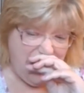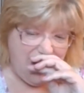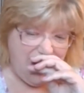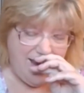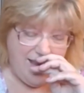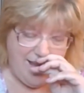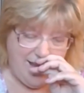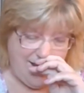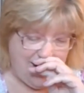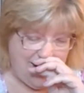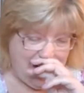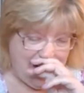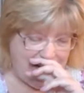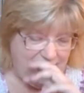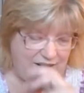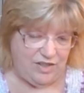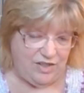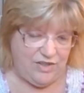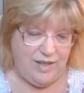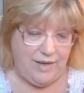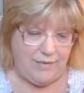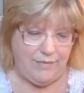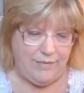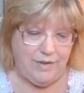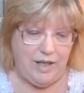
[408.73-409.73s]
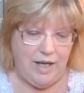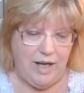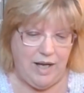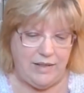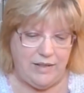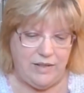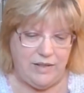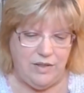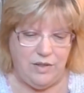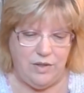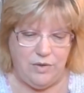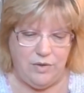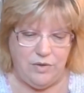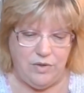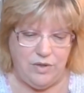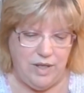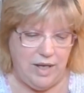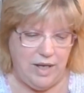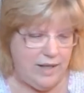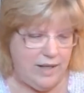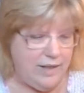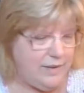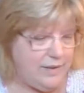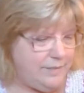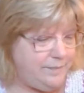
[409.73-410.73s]
And I just haven't gotten to those
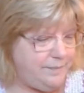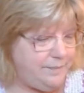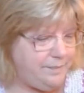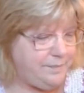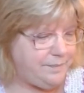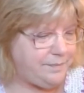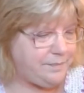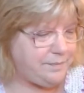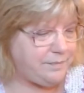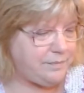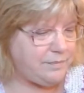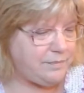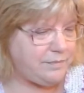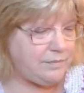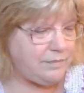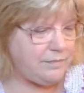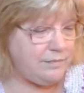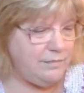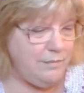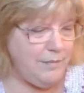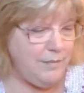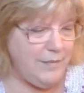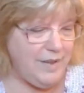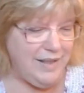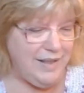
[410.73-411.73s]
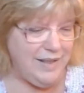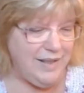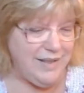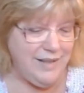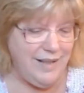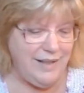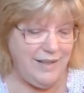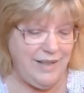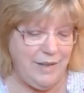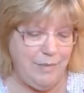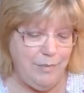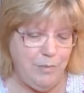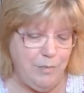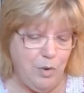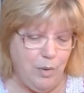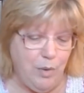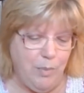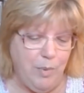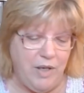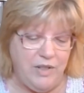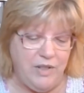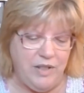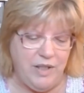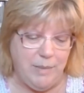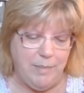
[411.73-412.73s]
yet because I need more
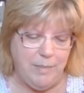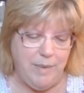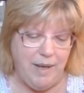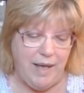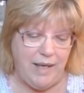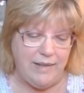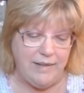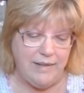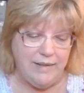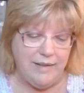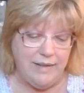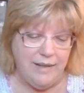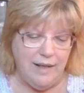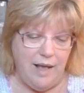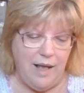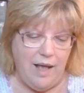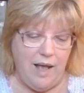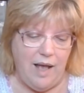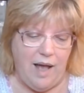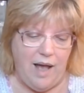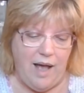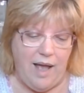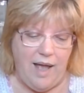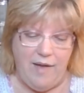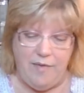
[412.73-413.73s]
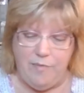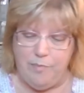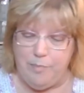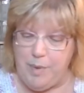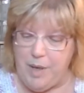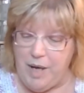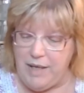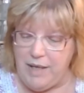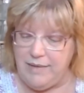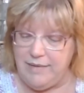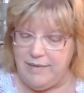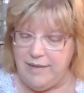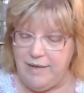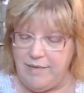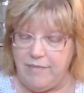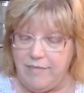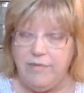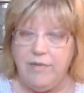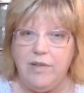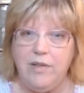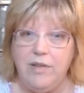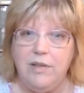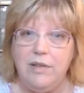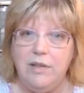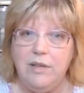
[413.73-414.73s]
project bags. I have bought
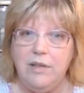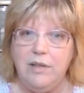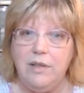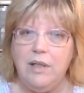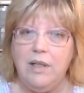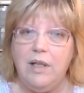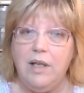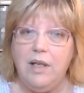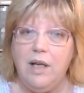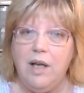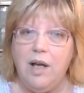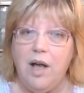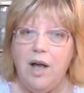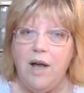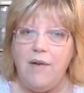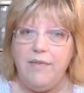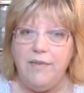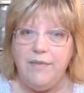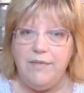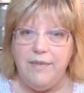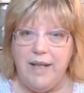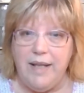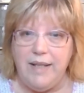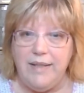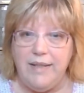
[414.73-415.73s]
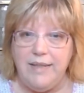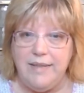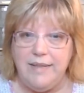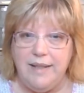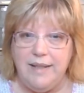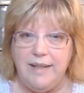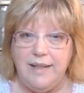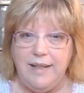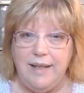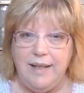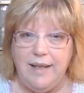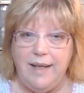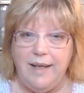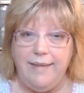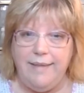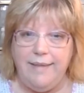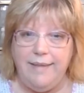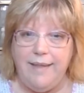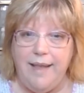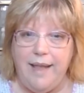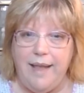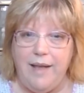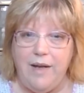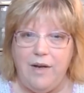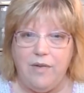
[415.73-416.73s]
several off of Etsy and
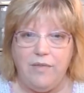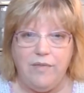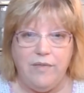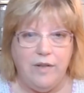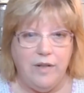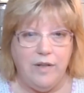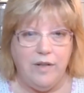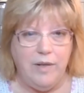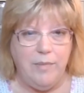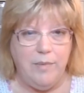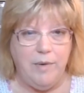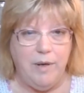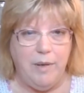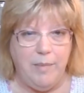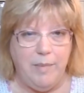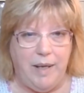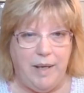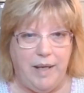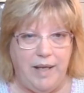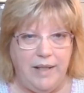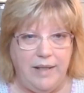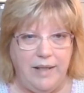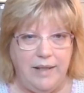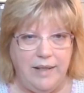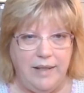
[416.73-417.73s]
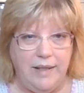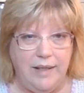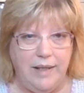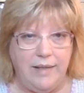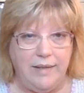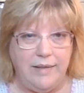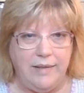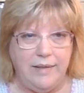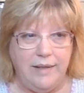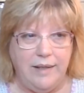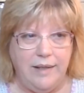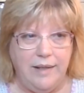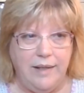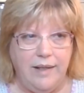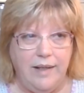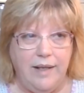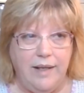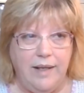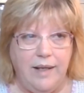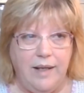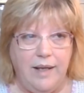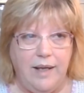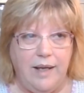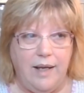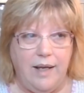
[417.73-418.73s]
they are very well made, and
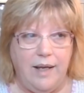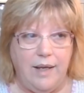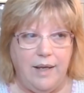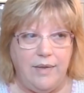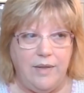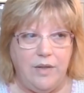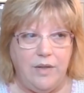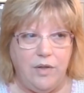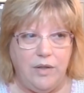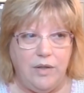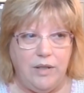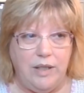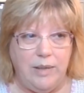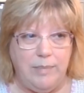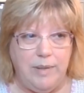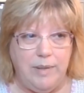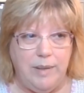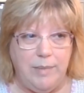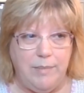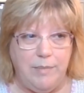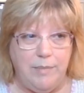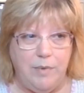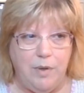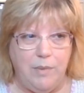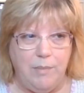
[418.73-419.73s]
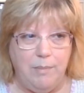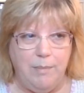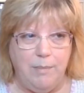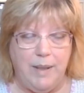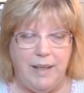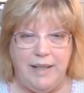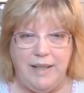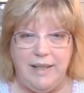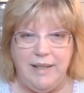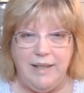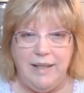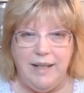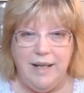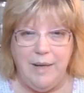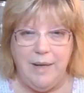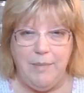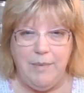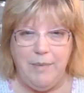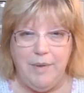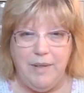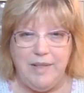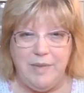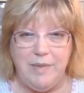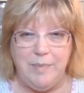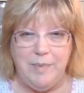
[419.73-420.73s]
they're a little bit more money than I
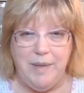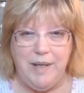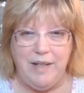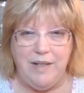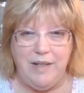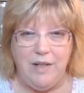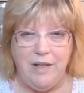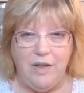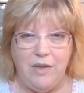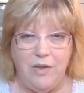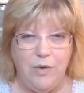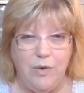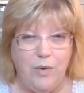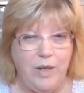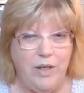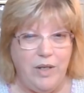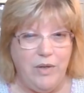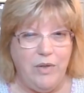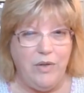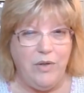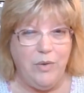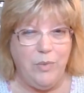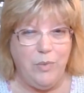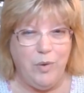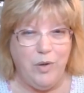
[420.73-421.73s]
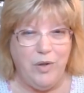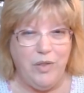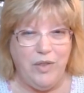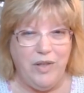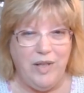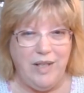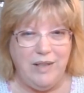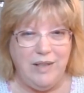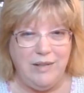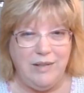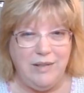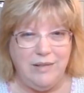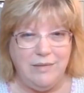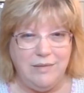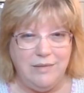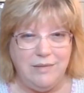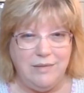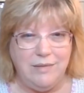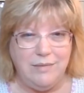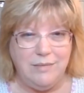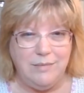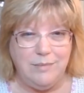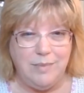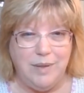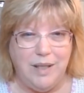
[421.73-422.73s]
want to spend, although I they're worth it
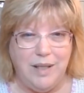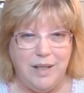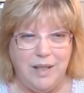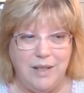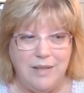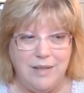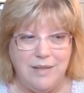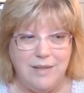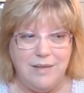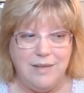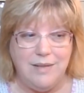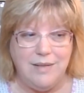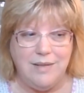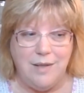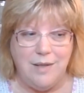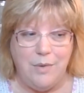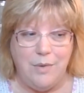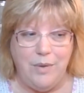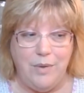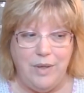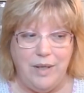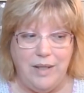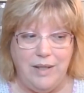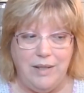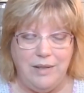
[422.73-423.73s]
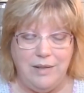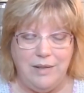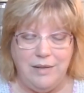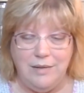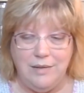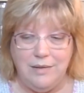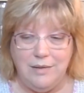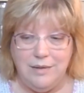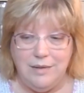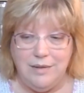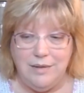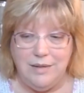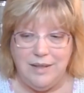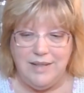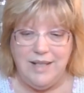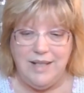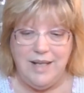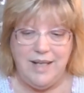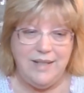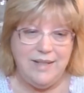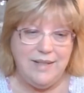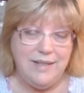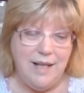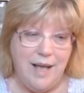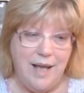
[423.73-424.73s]
because sewing, it
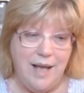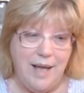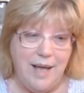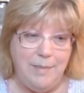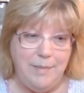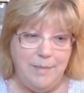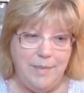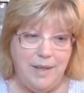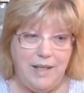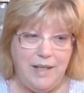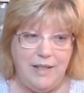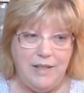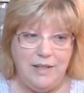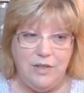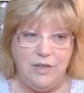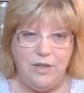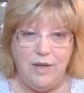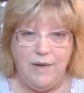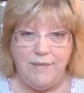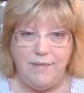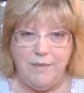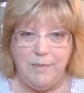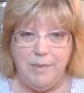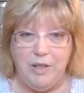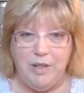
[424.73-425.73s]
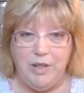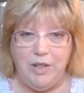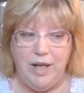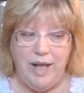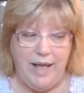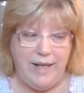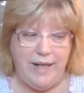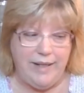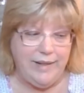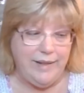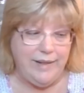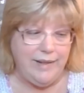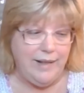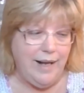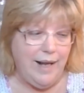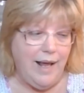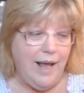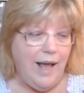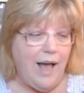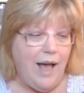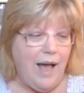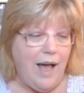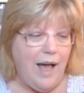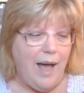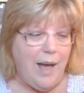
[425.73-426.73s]
takes time and you have to be good at it.
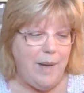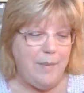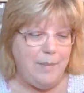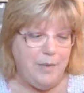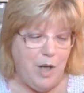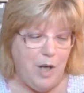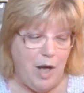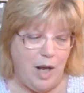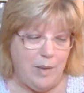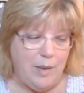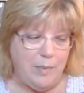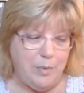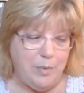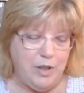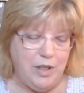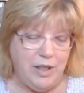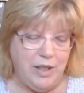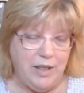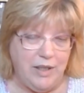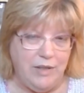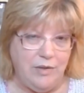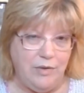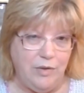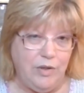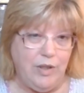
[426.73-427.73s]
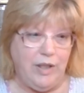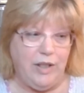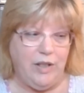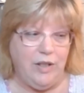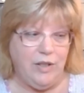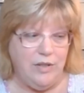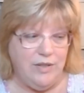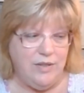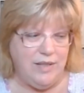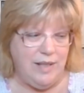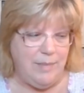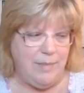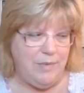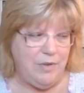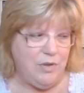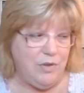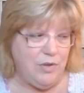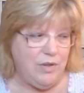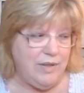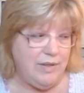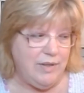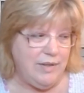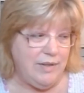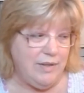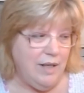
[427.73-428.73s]
I'm not a particularly good
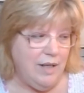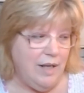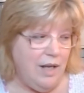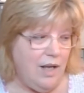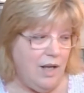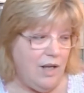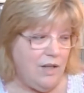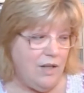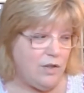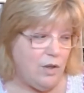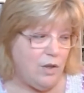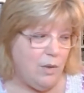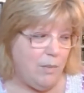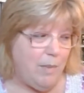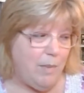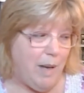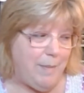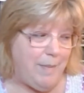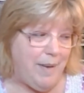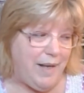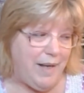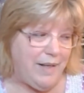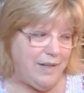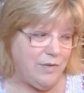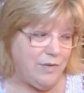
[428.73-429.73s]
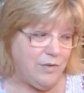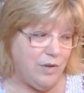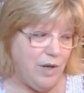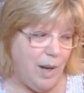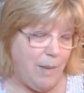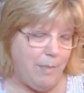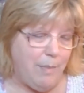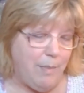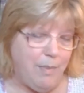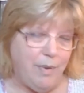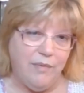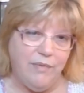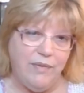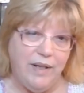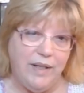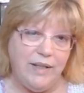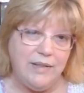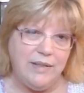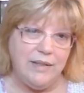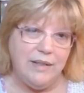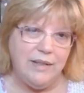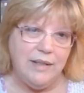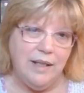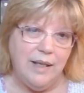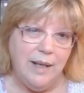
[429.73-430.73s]
seamstress, so my bags are not
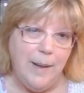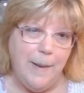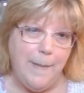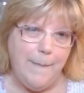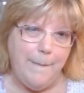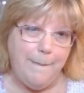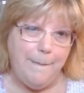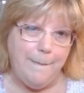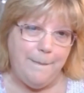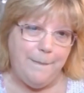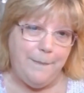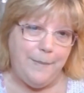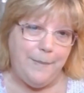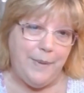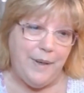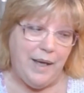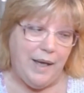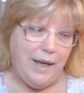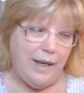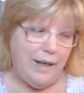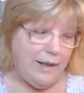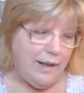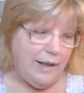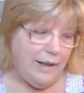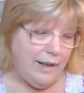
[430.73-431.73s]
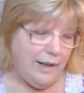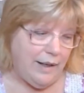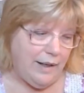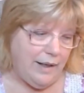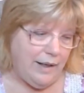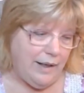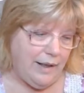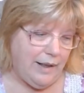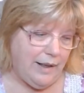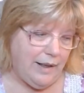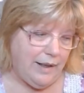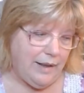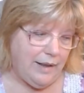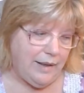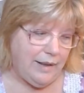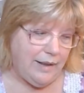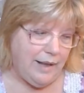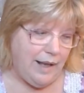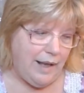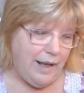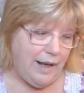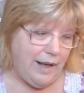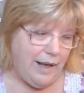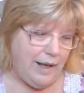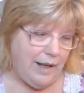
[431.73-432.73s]
perfect, but
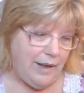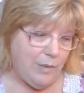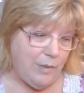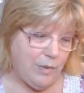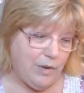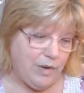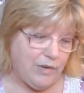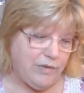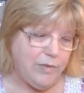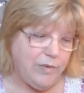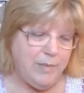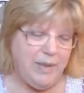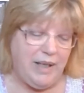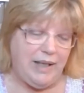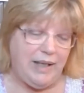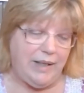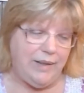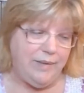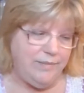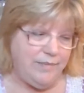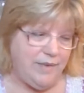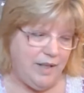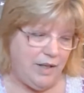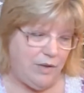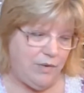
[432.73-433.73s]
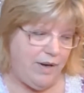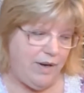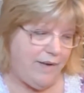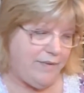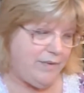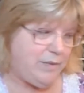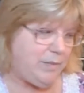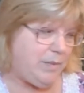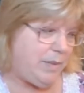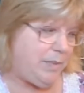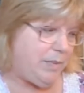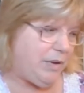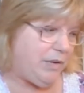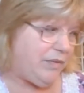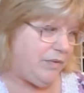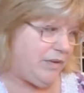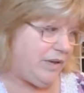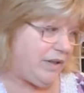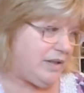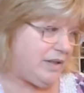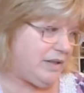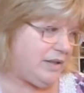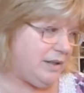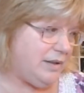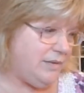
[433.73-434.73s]
they work for me. They don't have to be
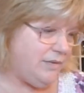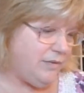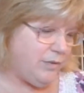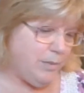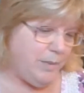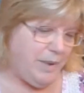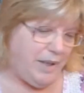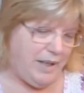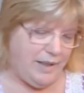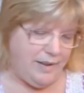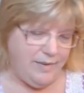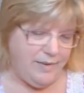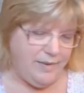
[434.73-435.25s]
perfect for me.